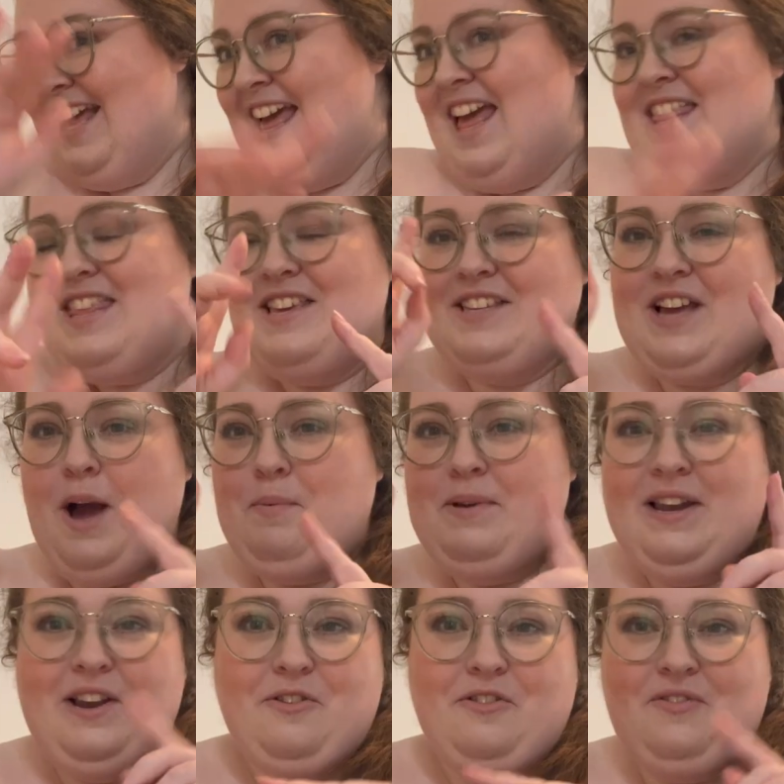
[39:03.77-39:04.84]
There's a couple of
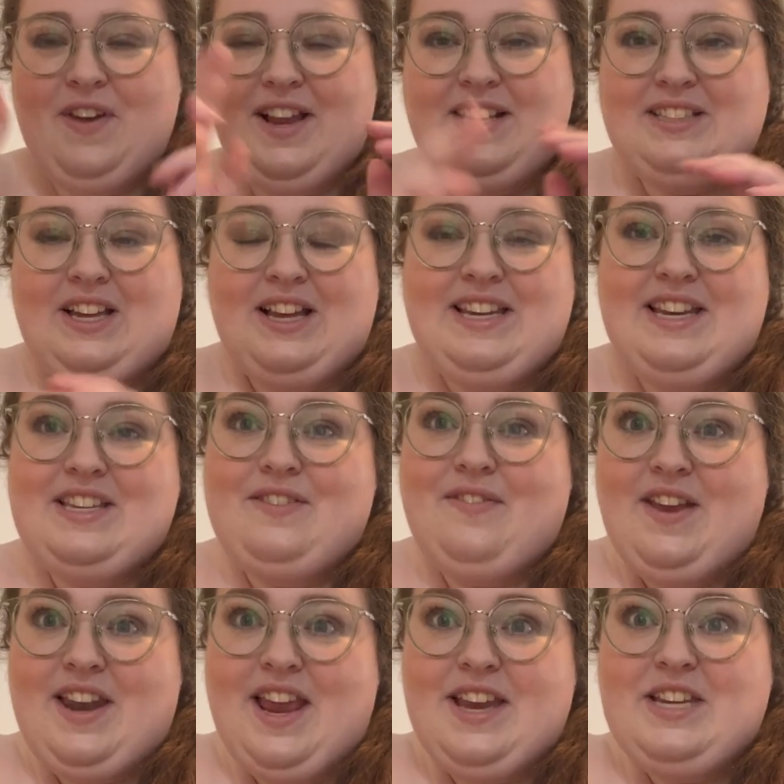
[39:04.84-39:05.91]
little things that I need to
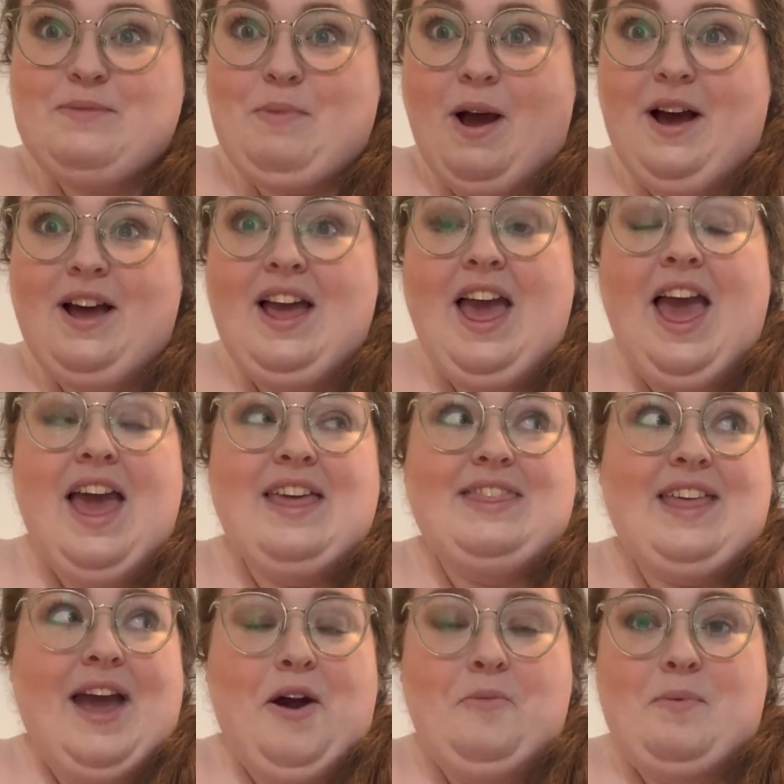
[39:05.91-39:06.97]
finish, but
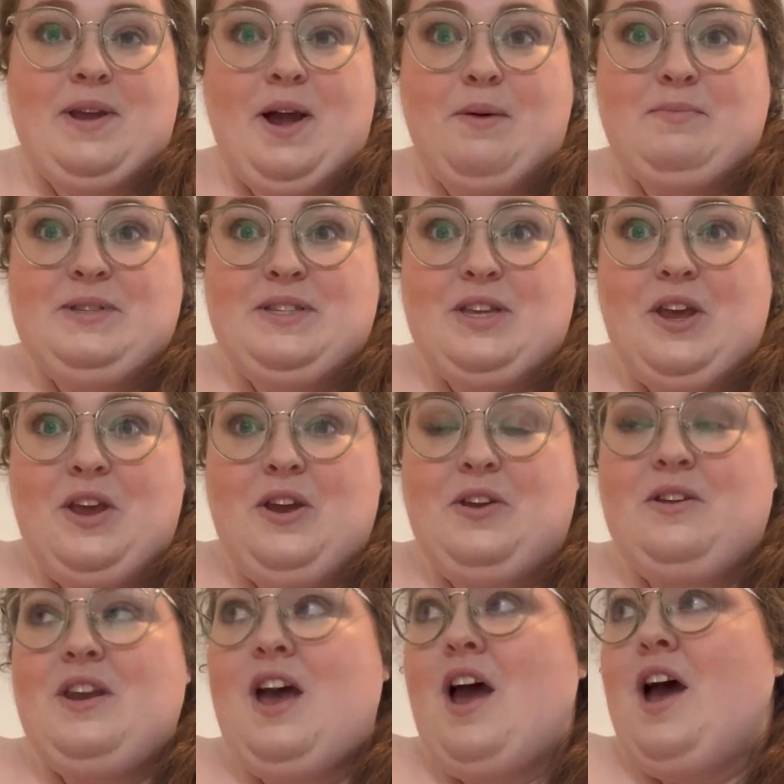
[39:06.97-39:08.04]
that'll be up
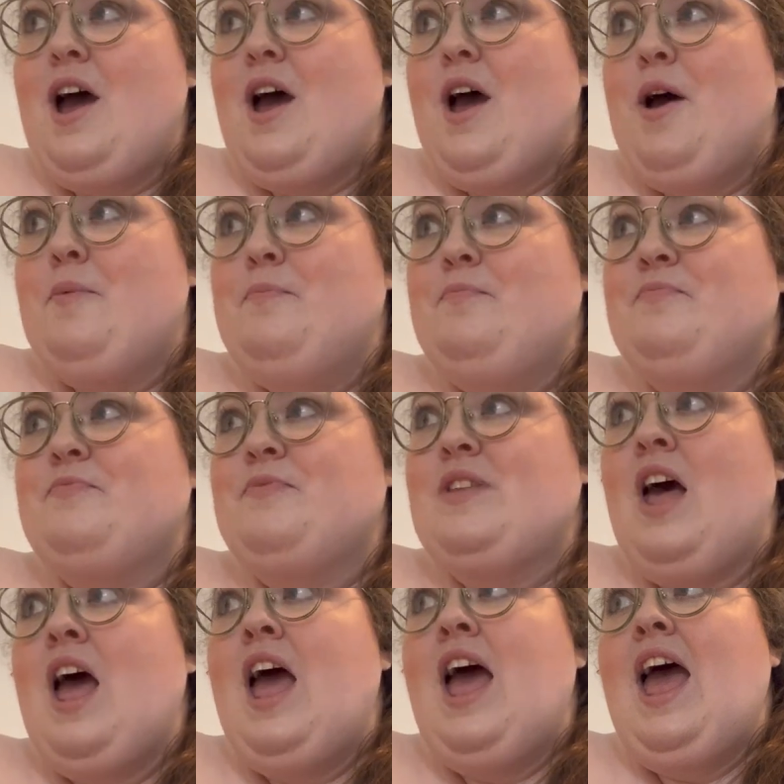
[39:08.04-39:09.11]
soon. And
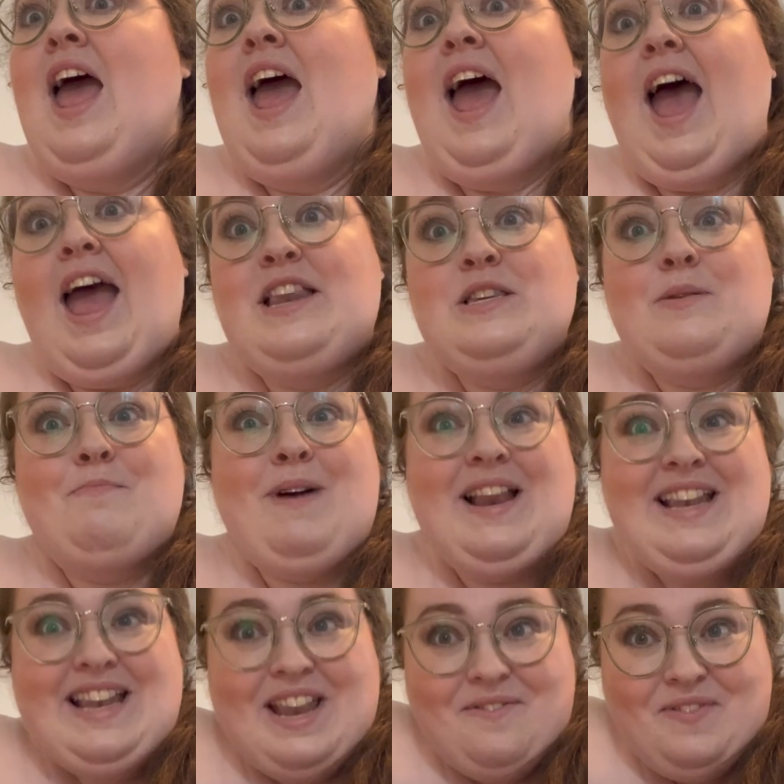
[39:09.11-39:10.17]
my
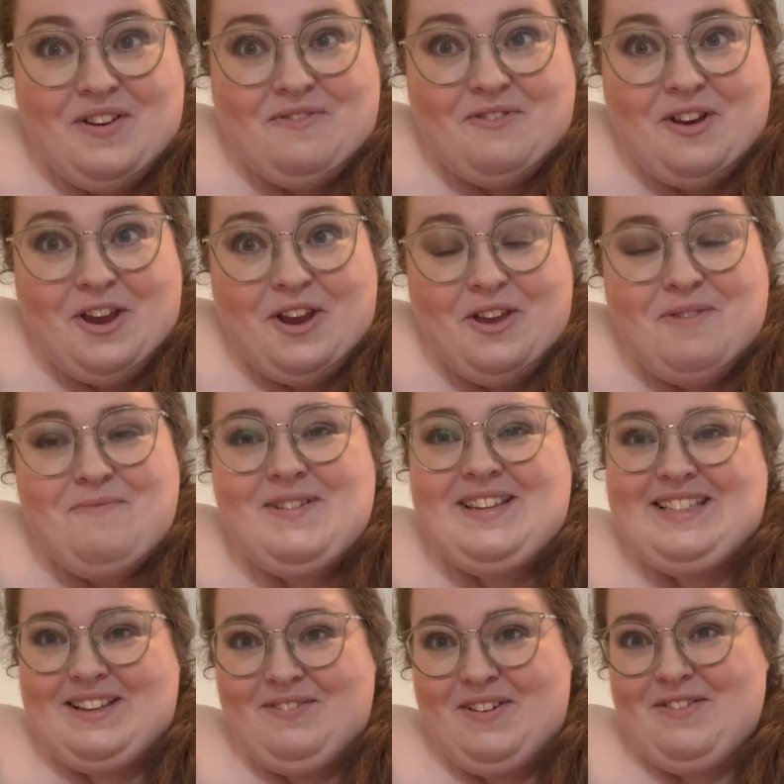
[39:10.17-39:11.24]
living room, which is
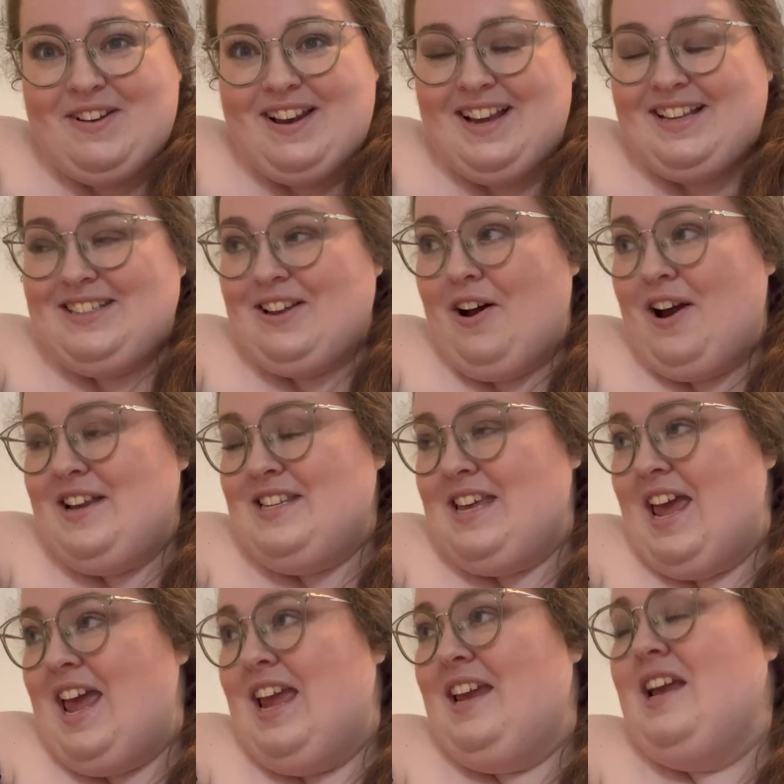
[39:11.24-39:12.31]
going to be really
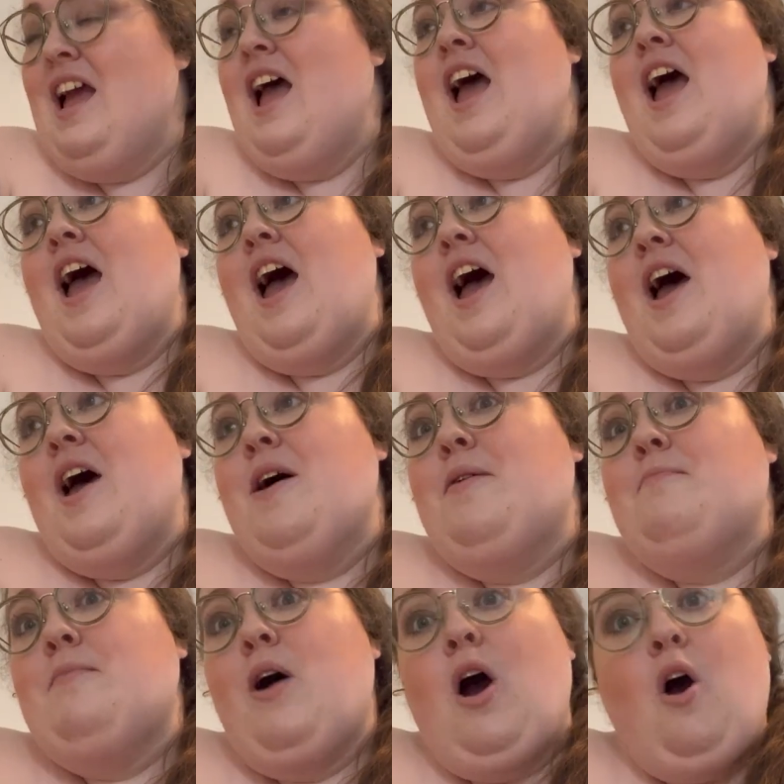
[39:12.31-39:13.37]
exciting.
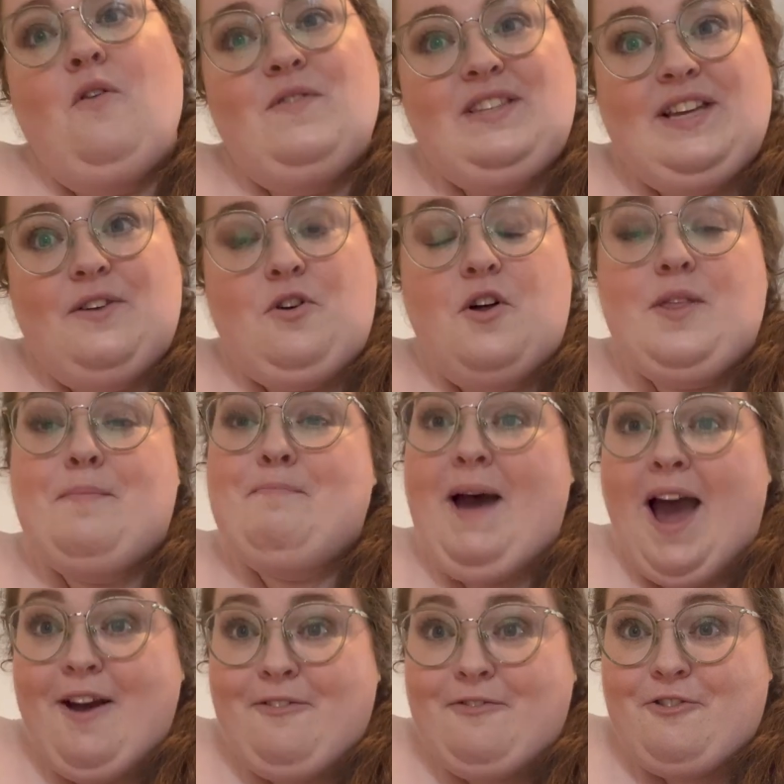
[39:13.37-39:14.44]
Obviously, I've got the
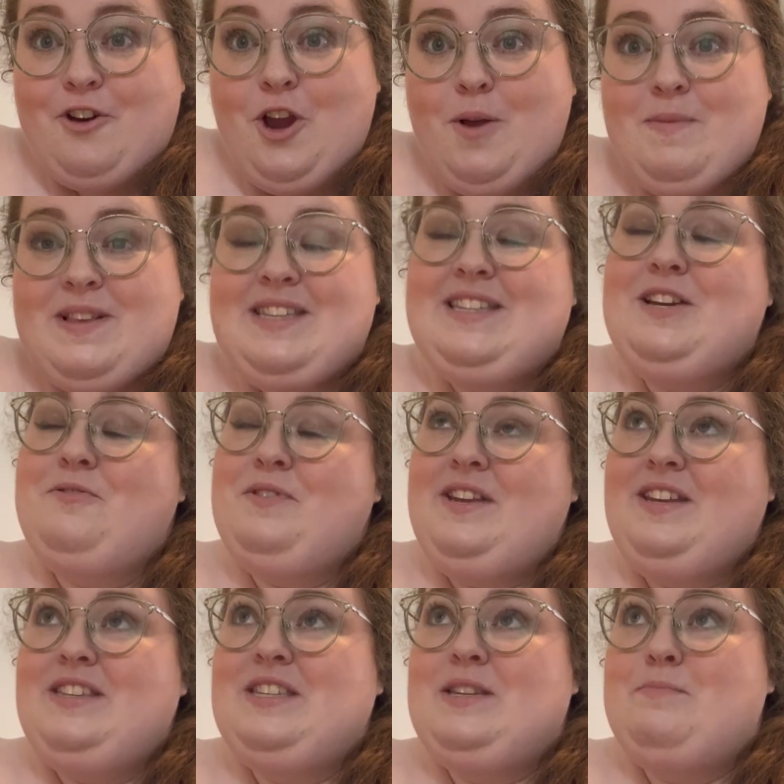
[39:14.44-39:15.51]
bathroom that still
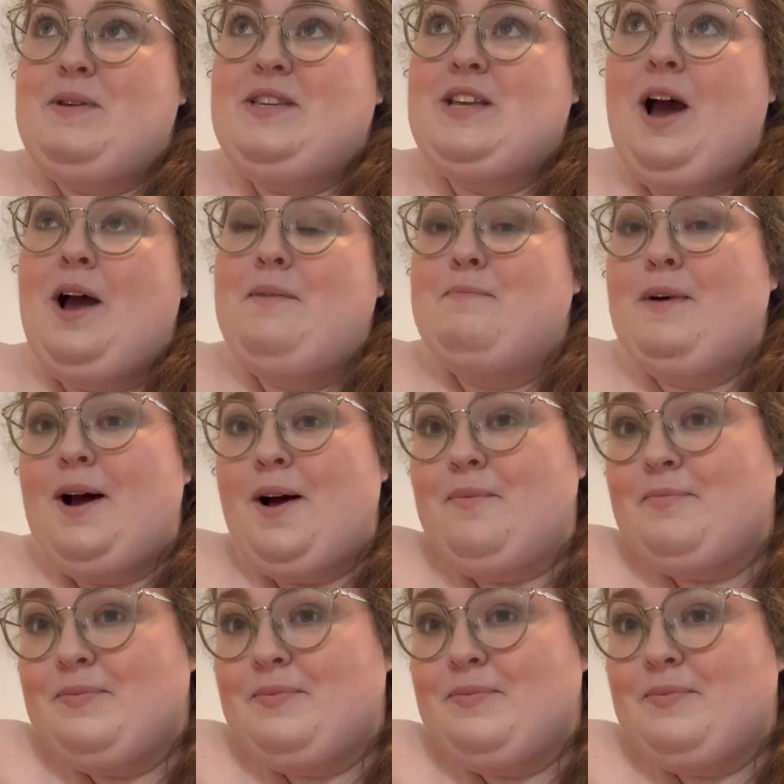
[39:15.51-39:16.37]
needs to be done, but